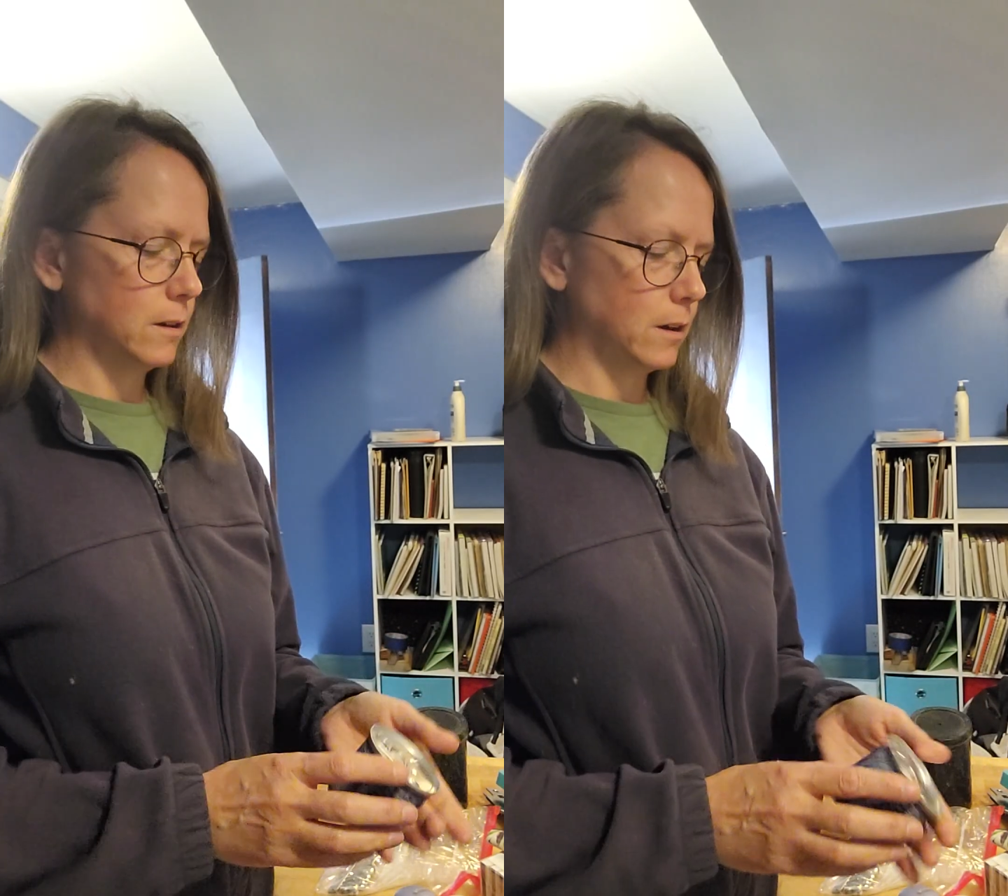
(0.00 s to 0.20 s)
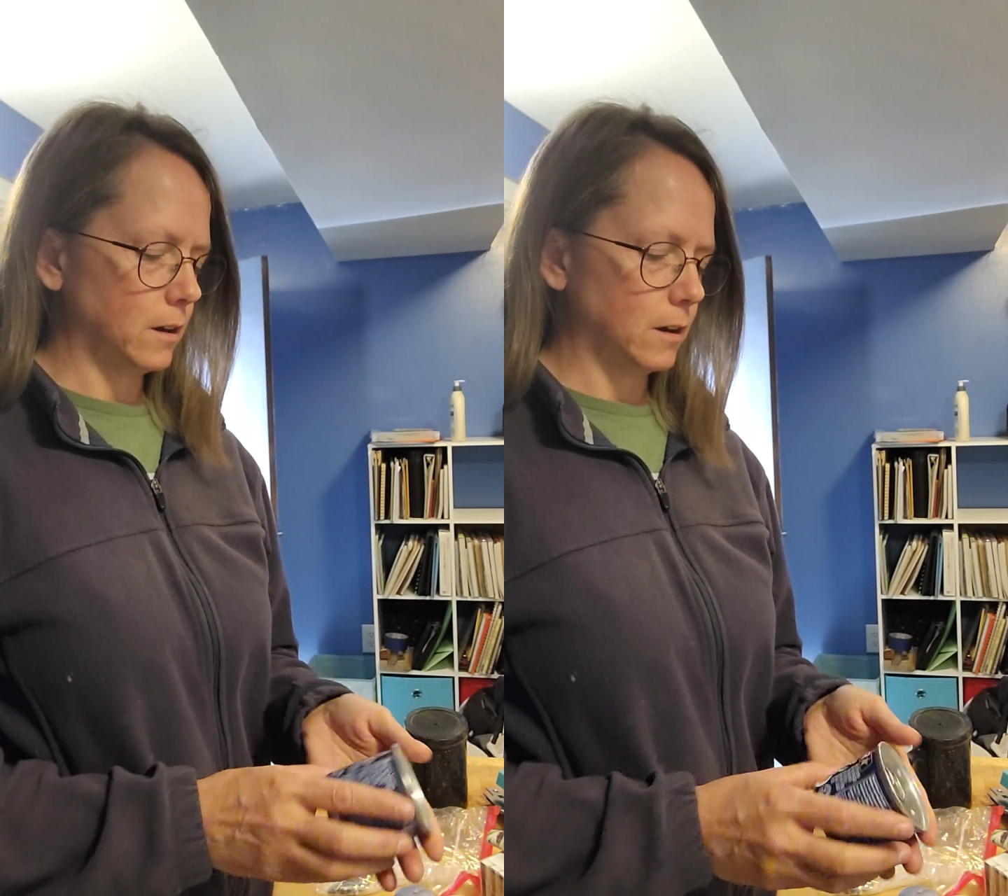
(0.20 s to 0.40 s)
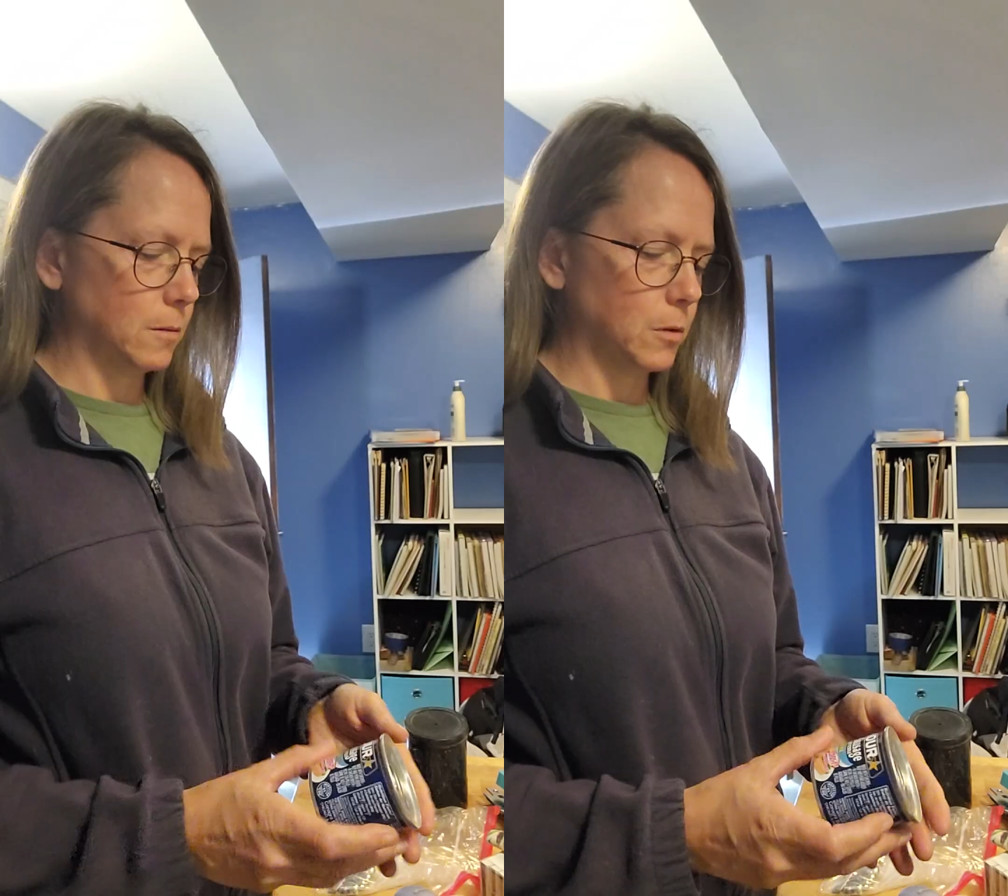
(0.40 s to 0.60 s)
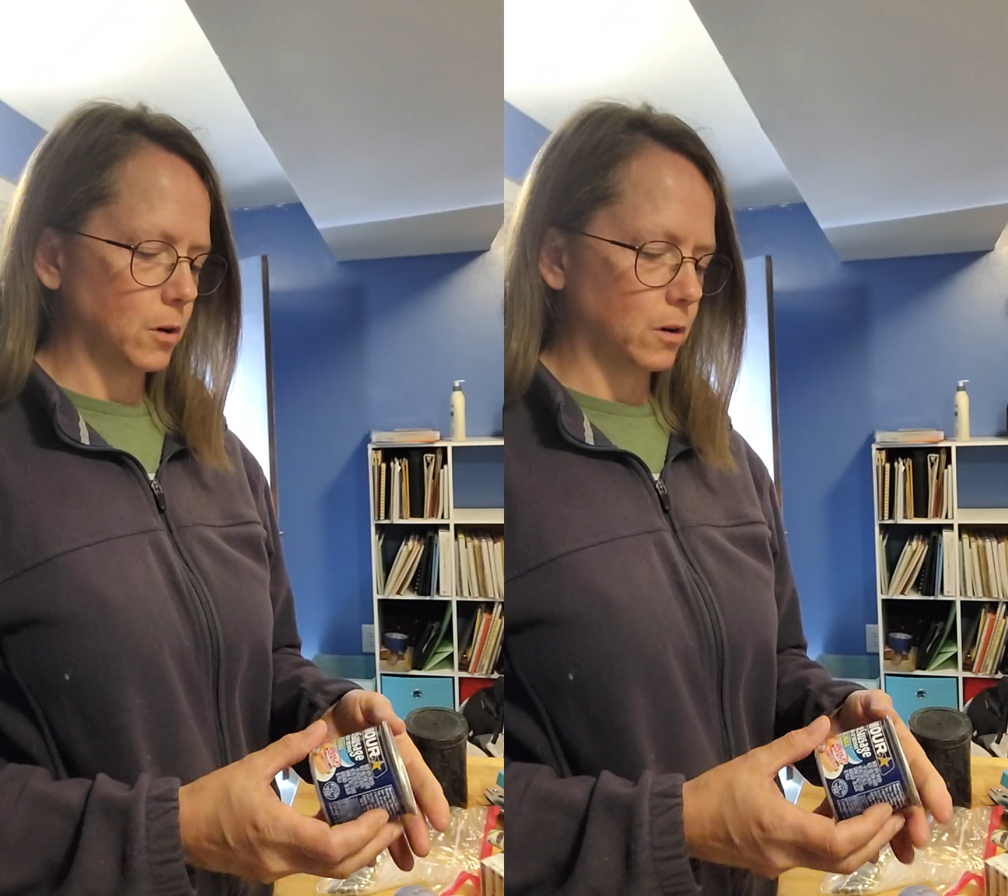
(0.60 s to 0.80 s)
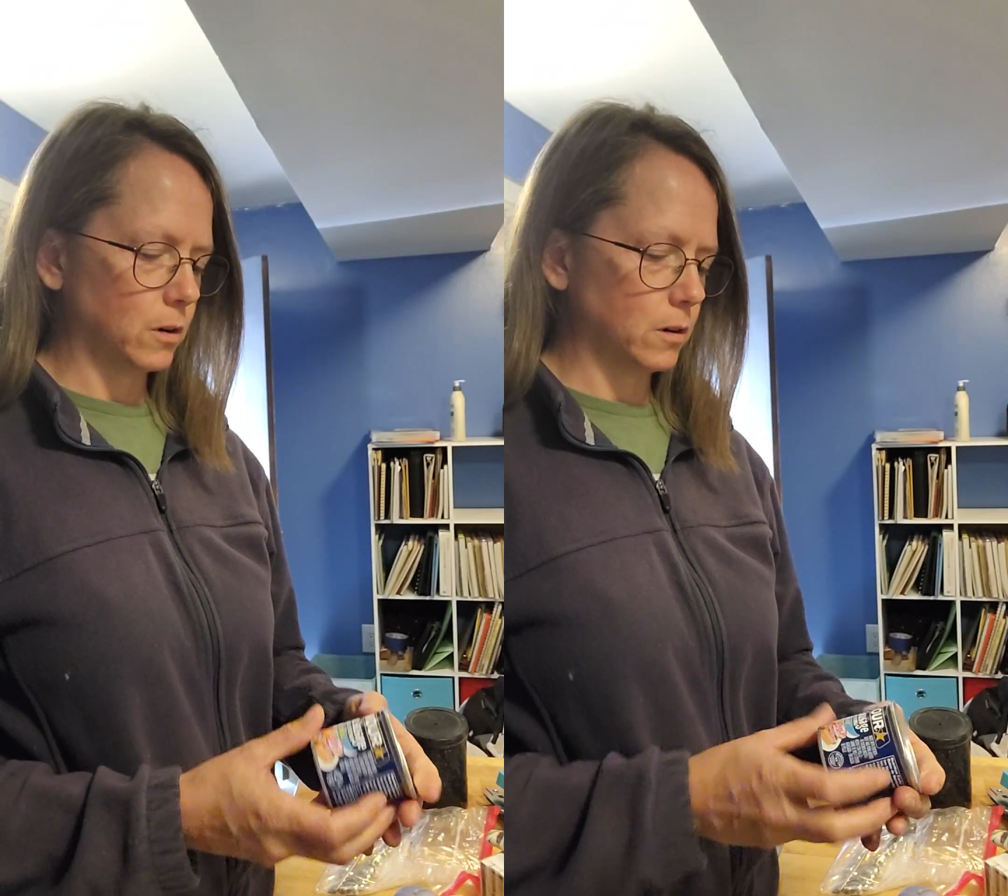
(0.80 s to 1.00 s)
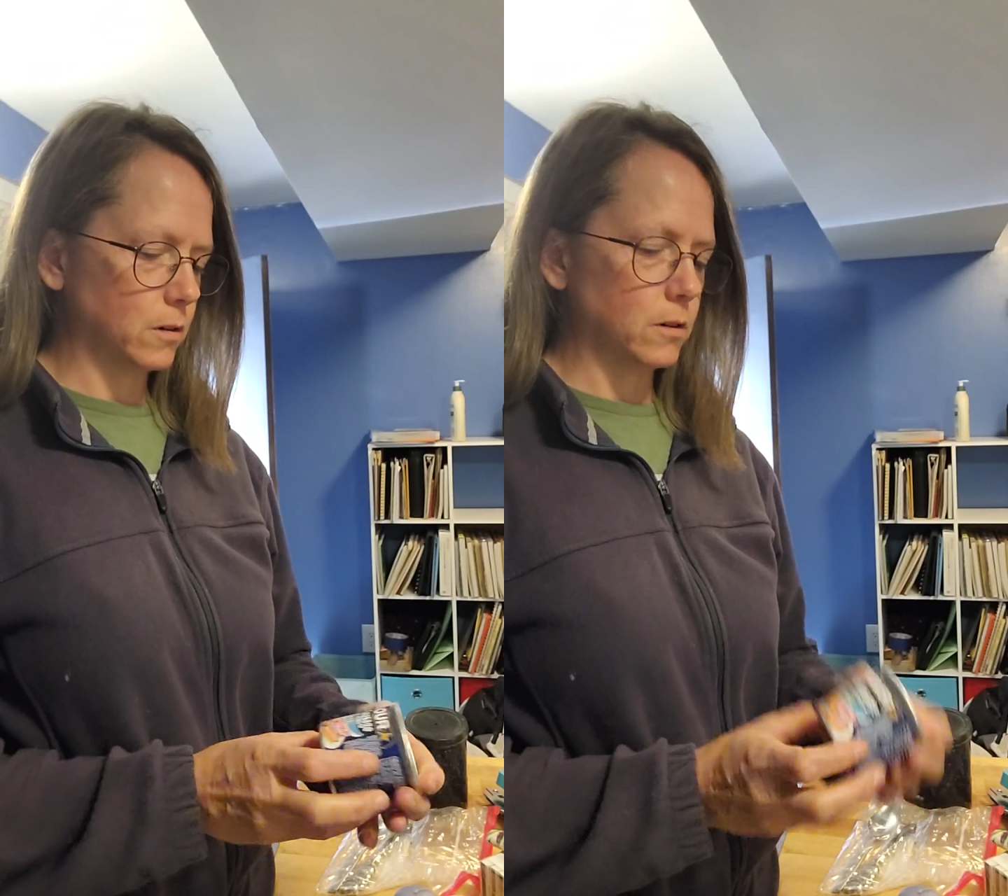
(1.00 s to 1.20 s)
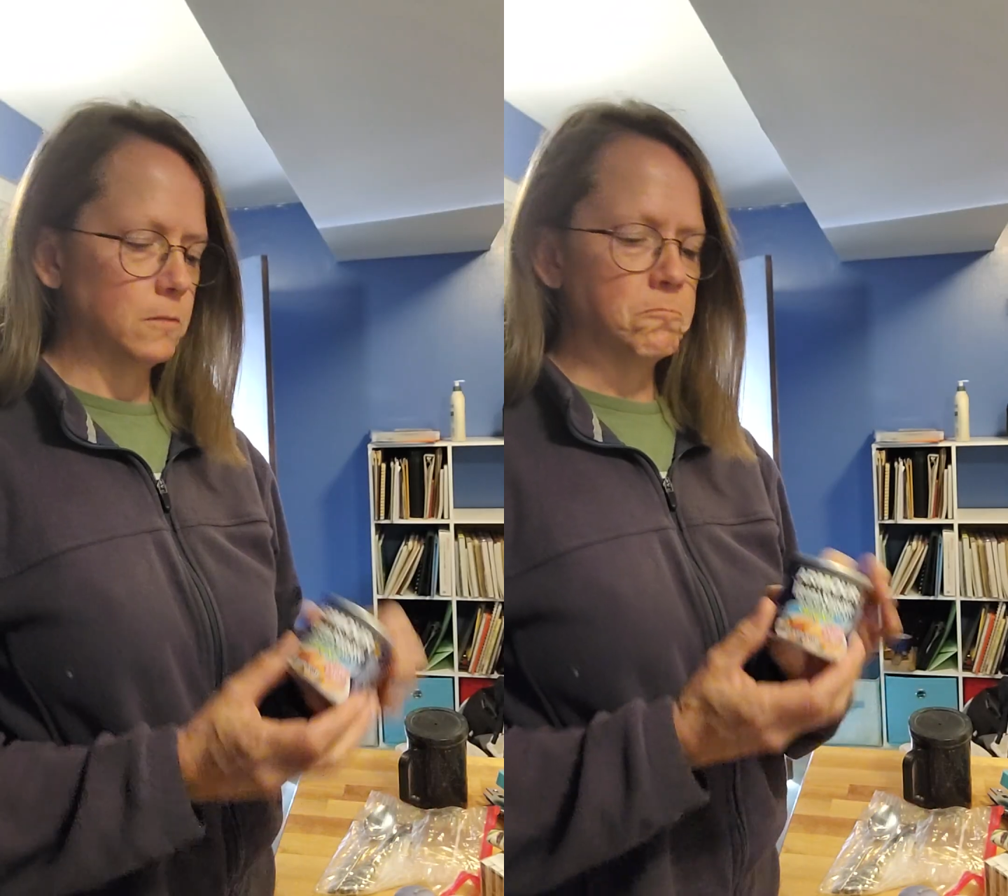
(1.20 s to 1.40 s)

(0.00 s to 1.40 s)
are